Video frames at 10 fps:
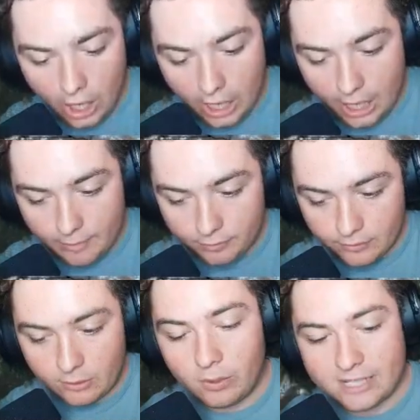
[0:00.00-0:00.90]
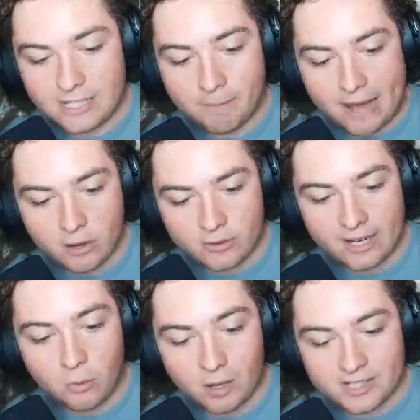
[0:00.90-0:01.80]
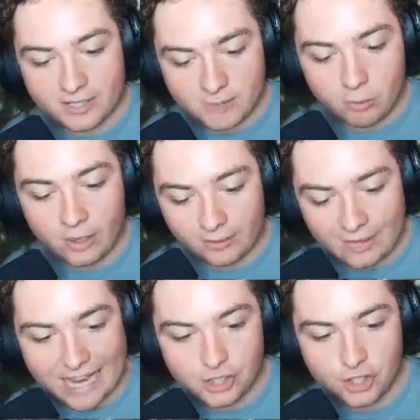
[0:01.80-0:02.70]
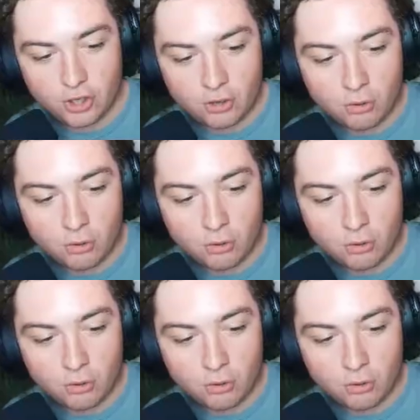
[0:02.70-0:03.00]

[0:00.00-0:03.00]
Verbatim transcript: Um, is it better than it was at this point last year,